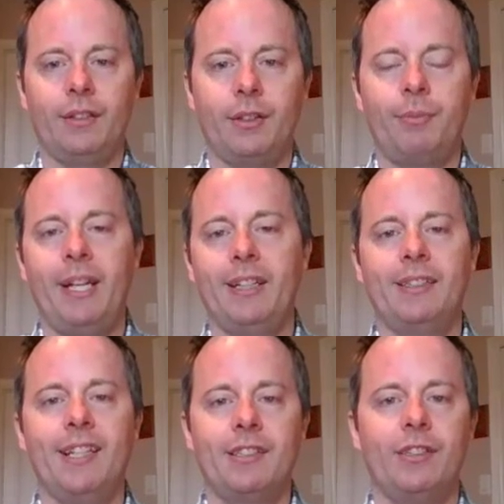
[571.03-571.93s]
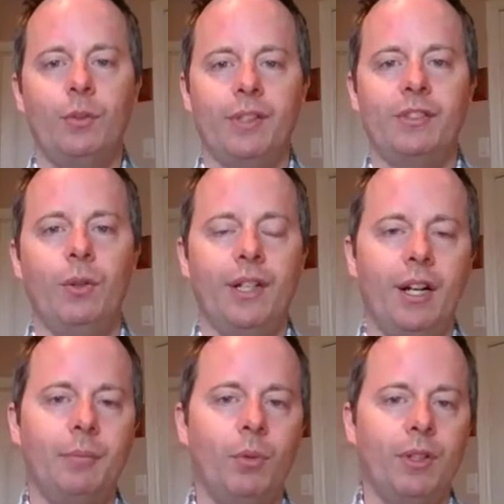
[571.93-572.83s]
paying attention to what's going
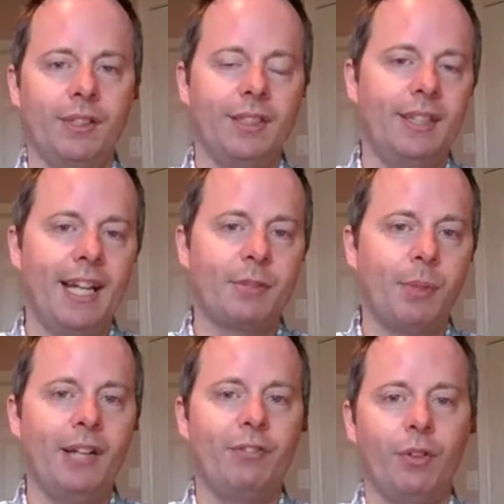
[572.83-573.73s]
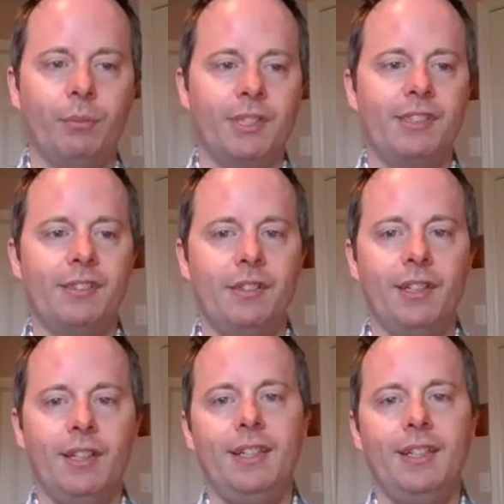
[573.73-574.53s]
on more in the Dash platform, which is good.